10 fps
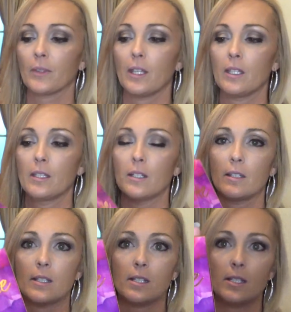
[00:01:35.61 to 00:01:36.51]
And
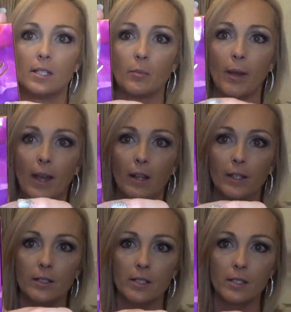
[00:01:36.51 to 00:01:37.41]
this is the
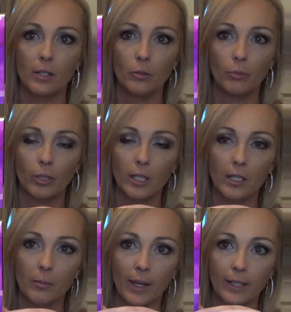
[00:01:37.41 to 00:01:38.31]
palette. It's so pretty.
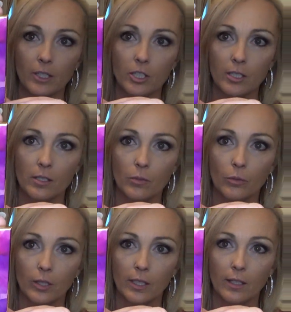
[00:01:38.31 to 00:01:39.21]
The packaging is
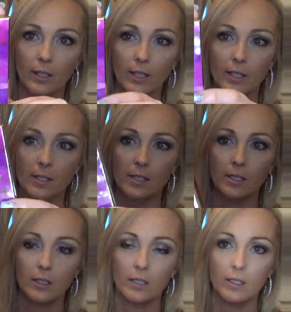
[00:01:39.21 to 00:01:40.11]
really nice,
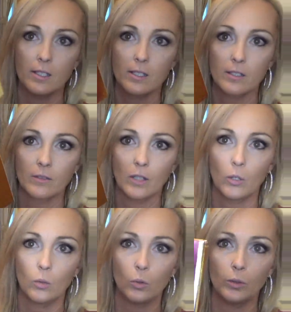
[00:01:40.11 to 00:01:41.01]
and then it's
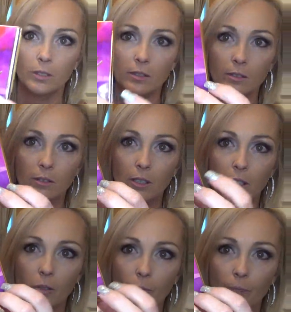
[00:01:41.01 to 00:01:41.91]
gold, you
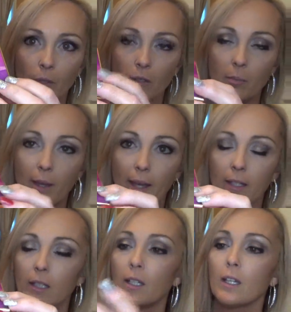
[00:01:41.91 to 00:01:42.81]
know, on the
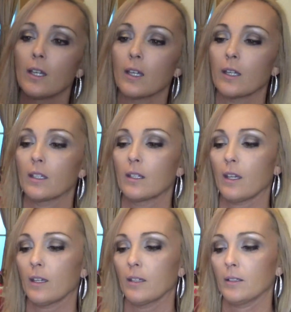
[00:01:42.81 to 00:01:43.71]
back. And
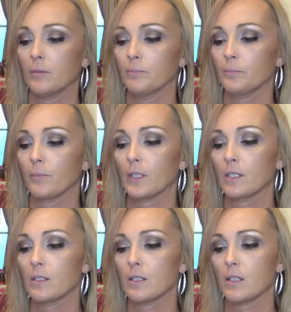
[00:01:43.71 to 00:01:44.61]
um,
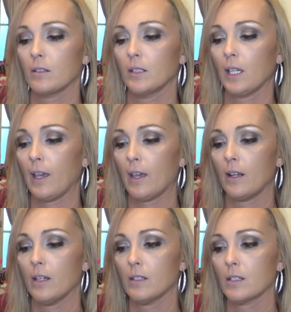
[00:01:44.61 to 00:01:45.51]
let's look at
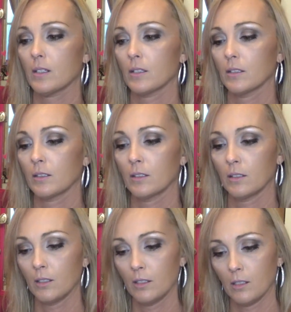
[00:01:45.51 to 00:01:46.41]
it.
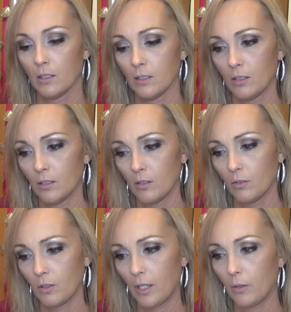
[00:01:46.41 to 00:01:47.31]

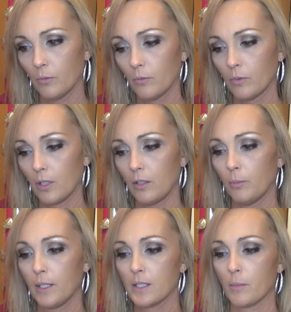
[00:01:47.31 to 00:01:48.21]
Oh, that little
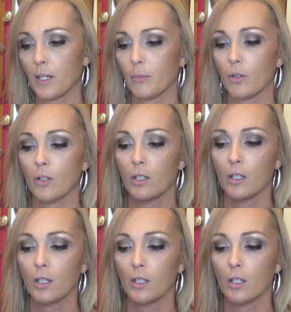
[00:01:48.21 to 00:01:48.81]
piece of paper.